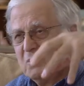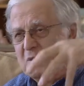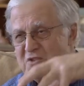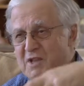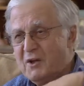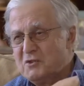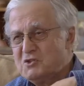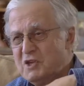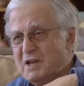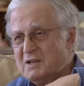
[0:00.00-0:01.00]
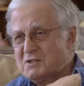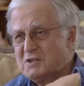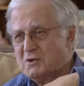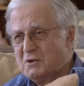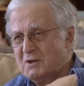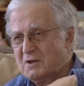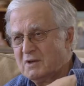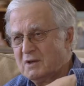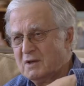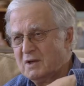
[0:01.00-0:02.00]
what's now the GNSO
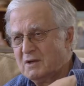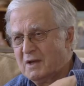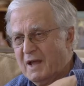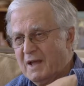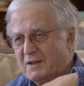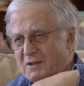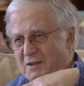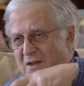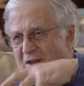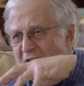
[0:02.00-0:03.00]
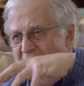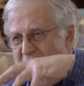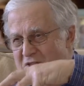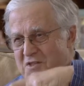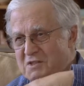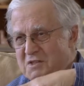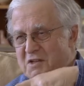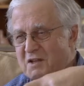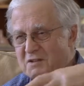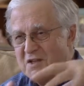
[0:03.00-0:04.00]
and the
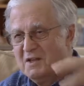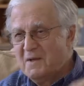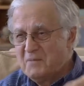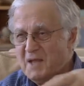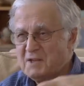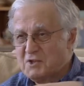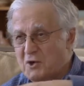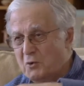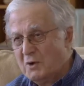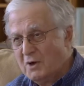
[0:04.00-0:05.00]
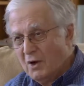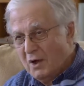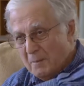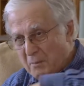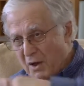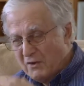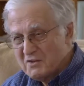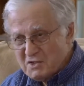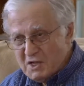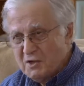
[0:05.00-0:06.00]
CCTLD SO were part of
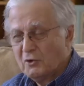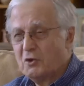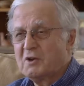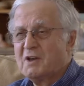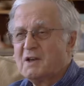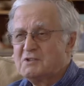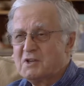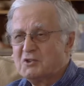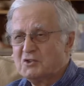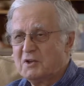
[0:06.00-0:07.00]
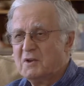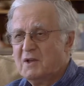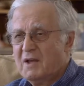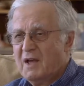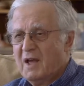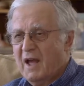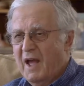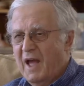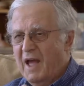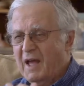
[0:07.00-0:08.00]
a single organization,
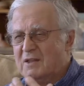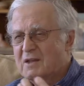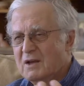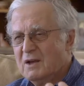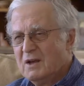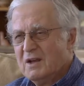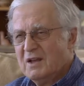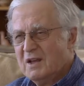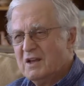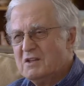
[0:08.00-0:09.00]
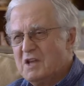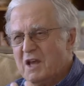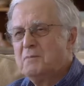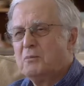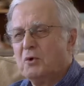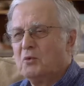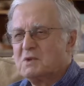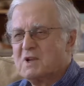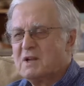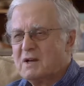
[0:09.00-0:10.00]
and its input
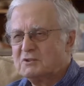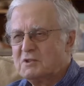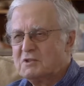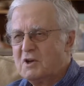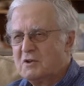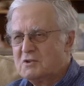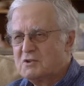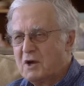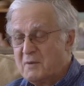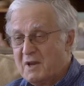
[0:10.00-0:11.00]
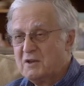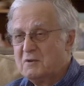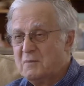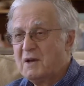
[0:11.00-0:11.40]
was largely do dominated